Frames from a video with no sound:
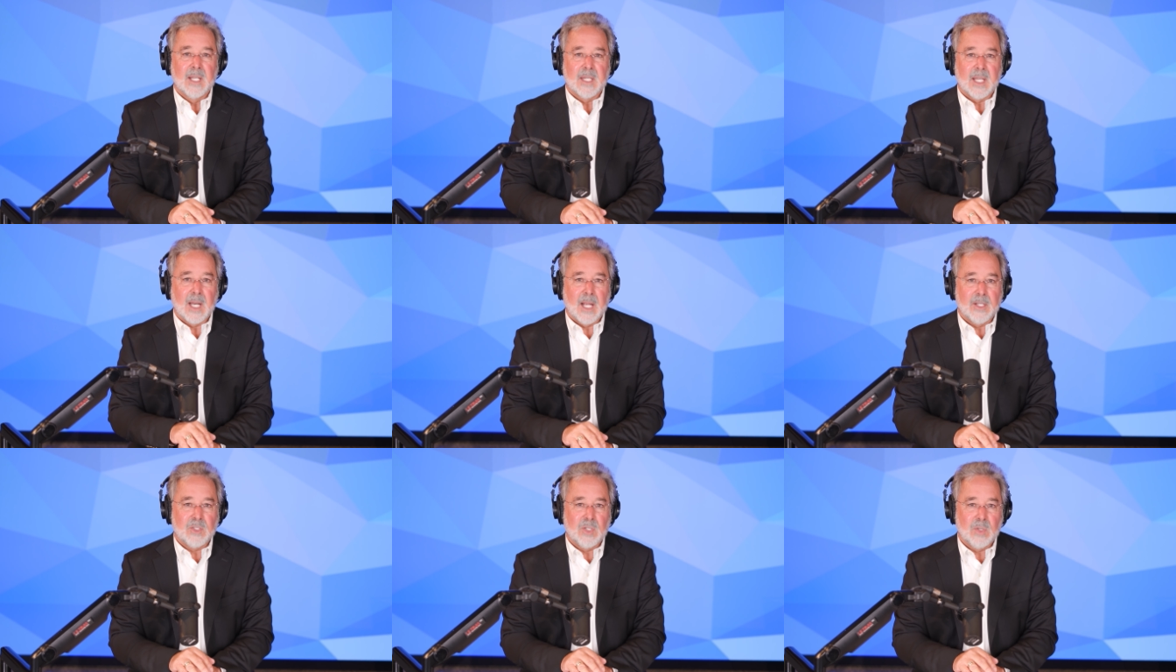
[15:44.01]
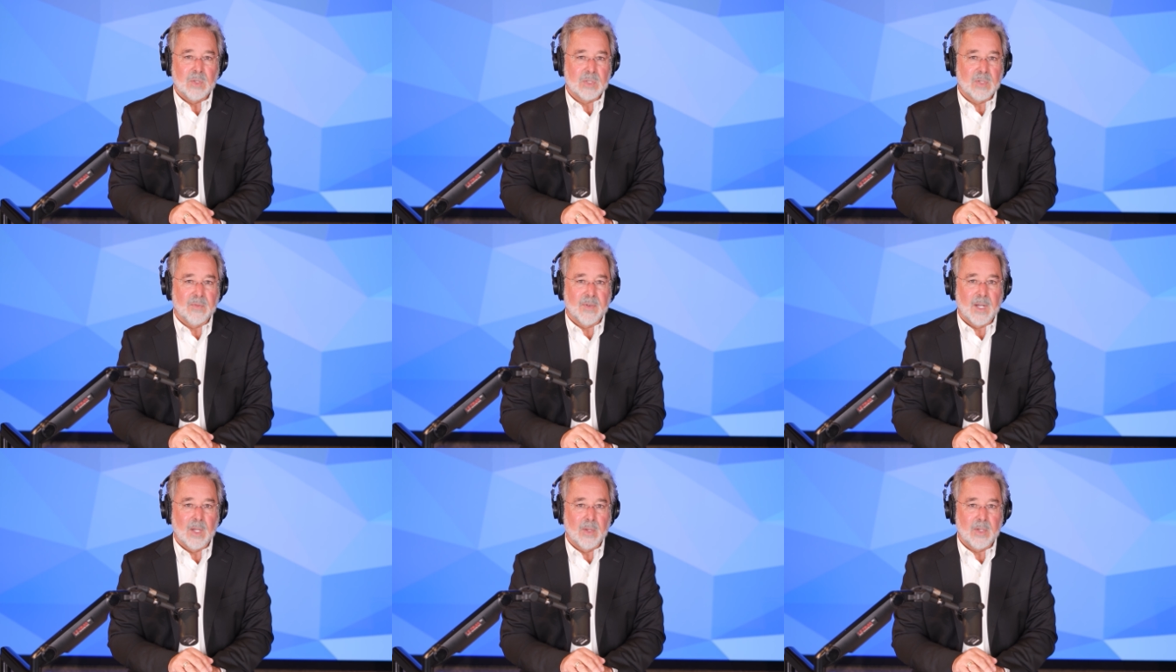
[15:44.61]
that I choose to
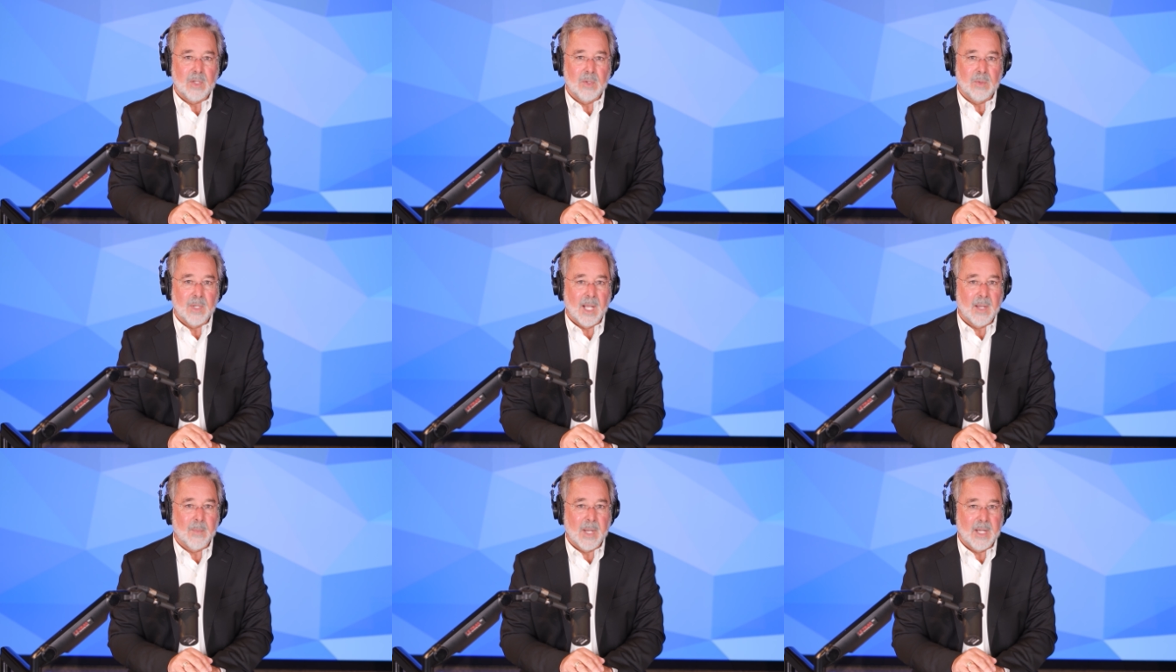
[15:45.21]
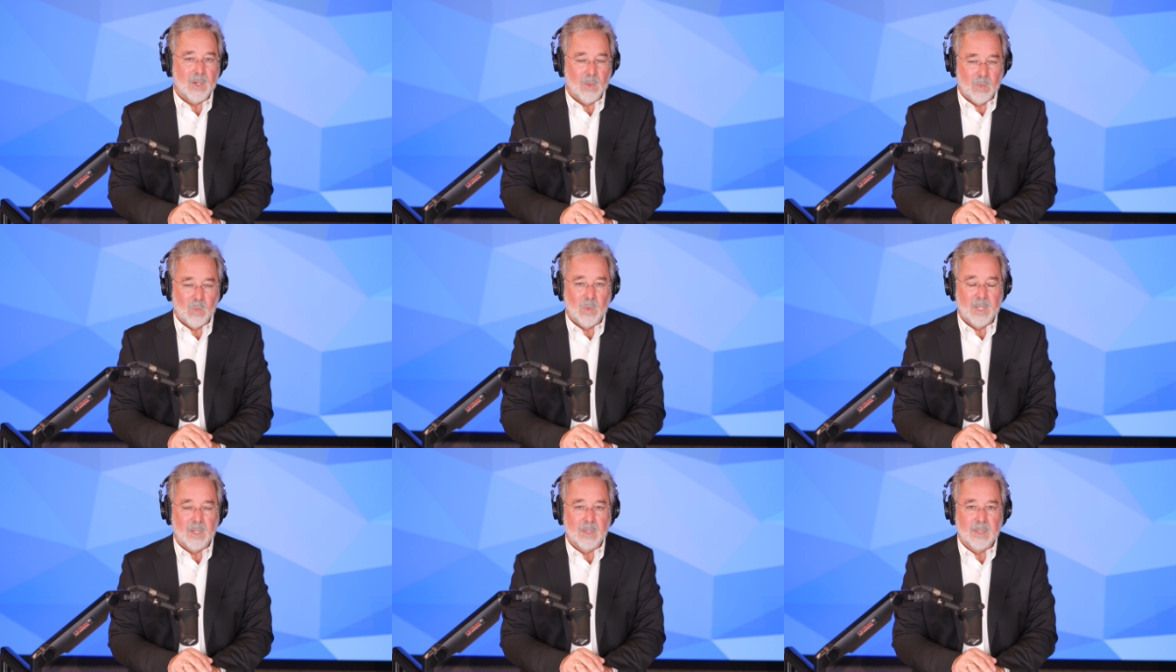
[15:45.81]
follow you, not my own
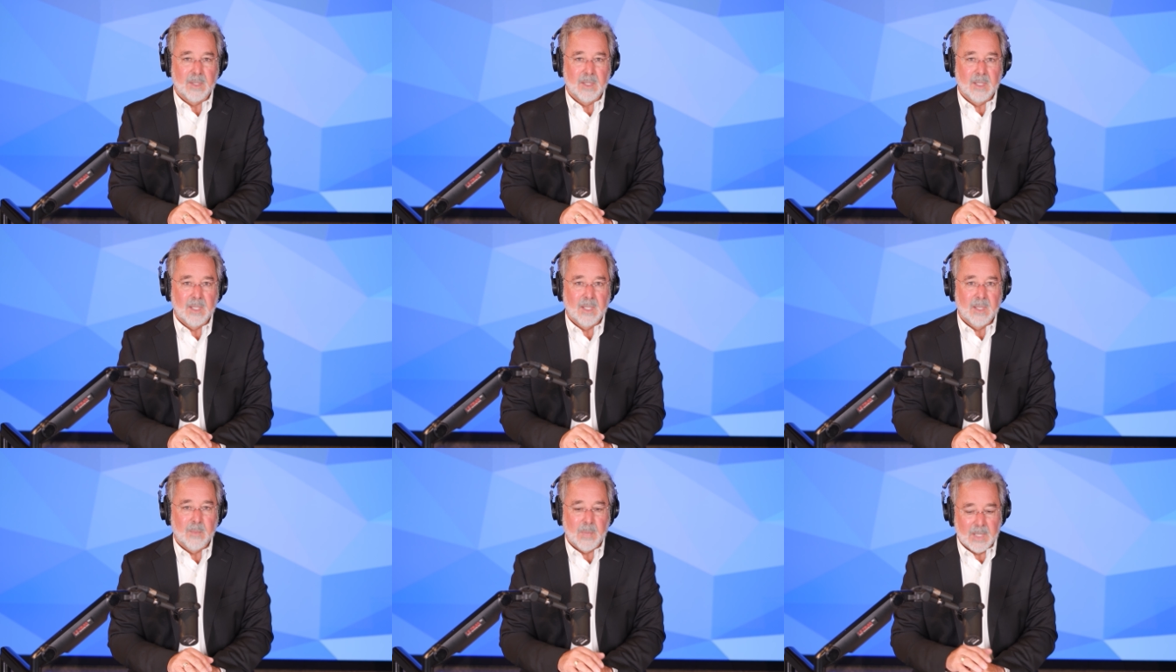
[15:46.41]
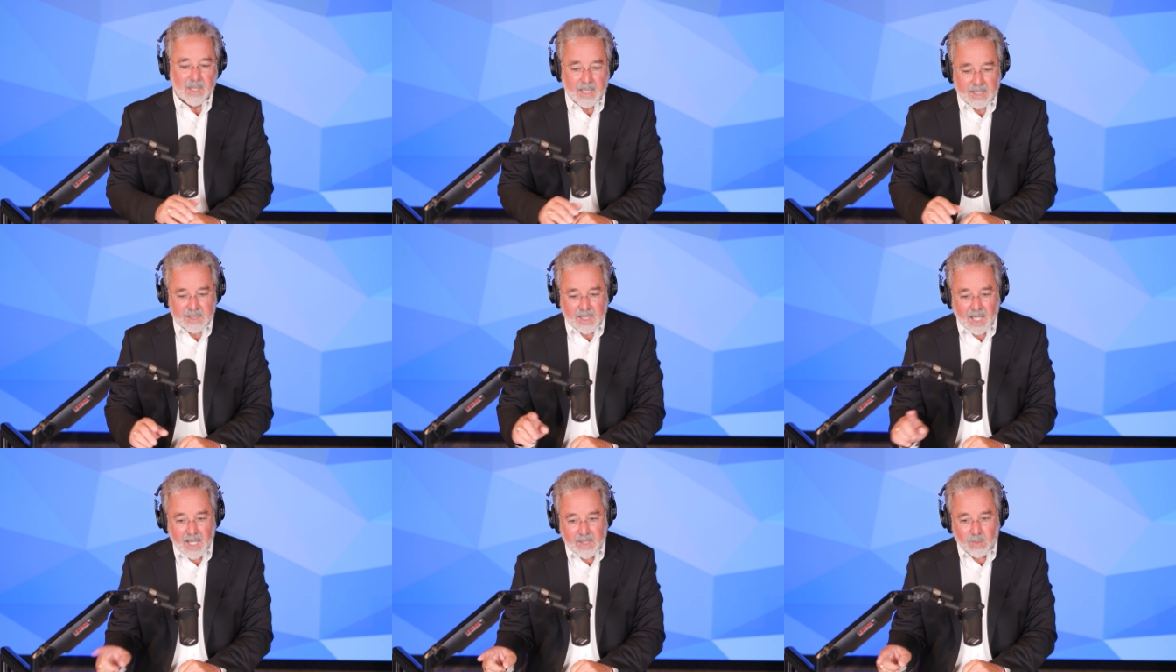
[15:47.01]
will, but let
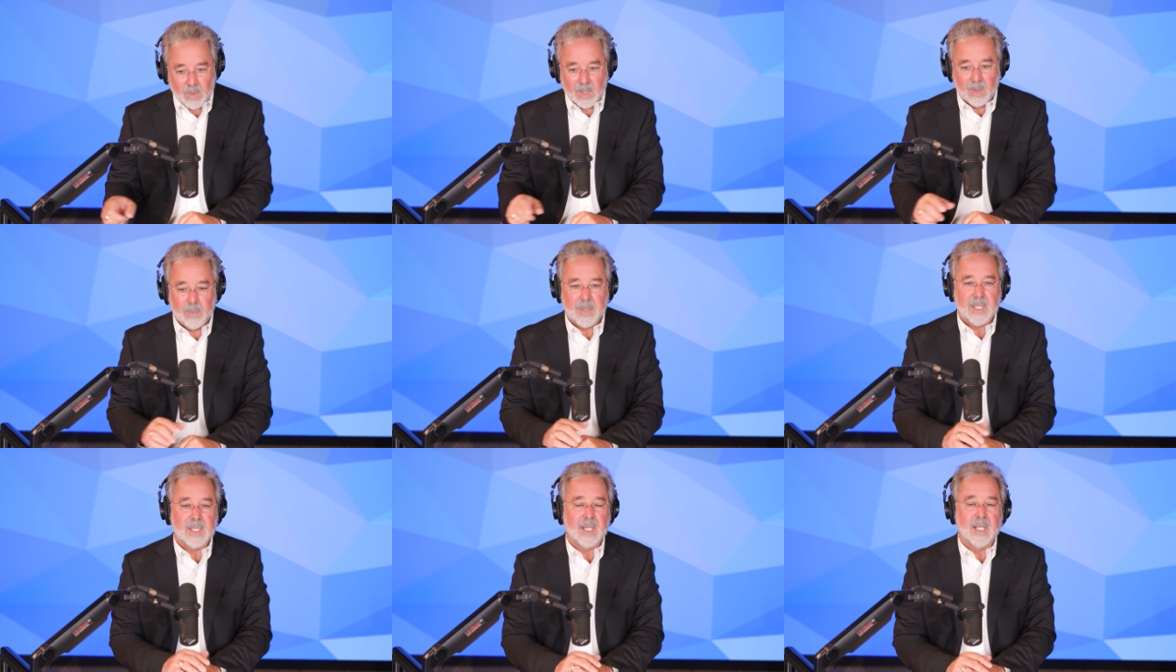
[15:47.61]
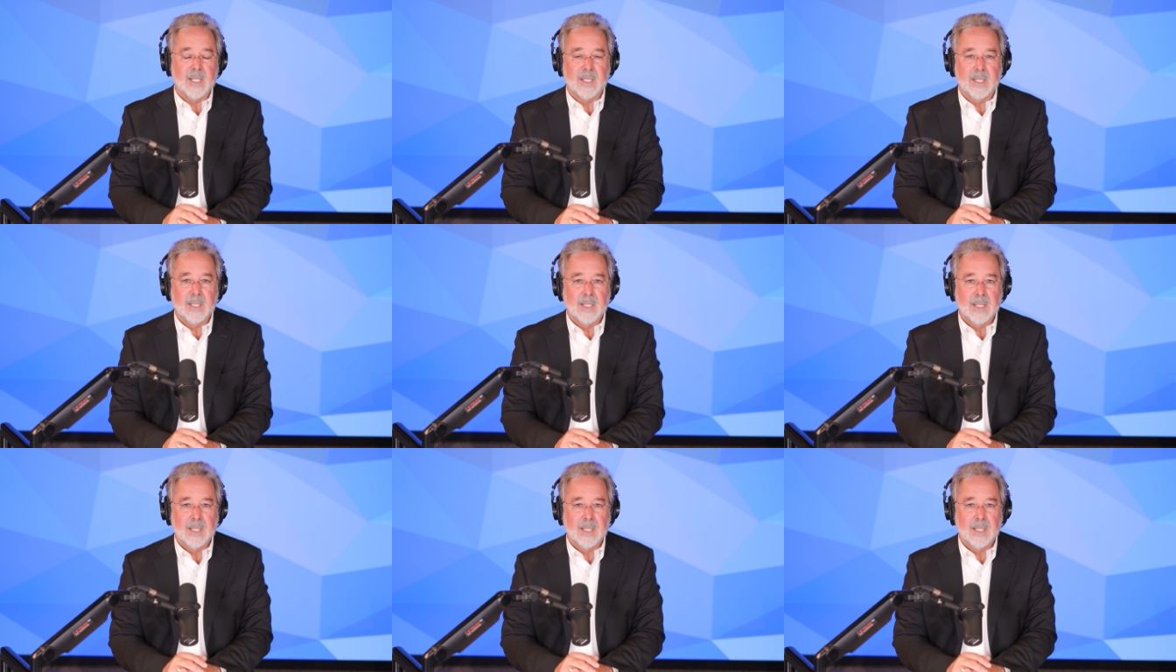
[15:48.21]
thine will be done.